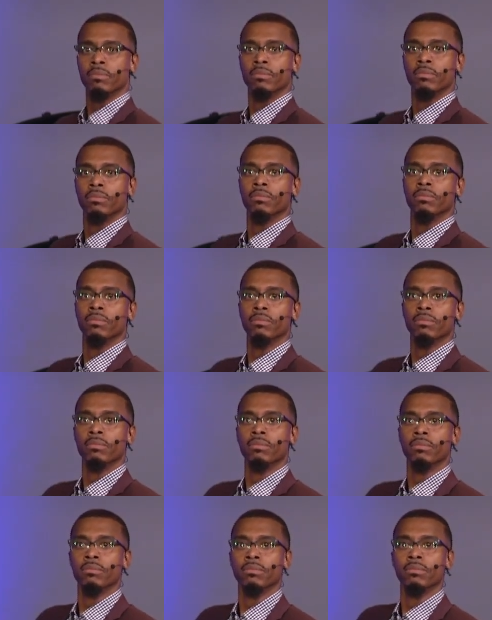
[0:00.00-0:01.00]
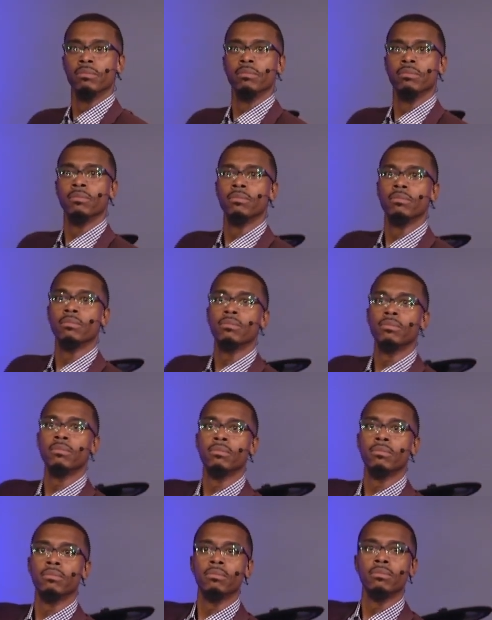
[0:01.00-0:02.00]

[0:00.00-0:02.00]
Nothing is said.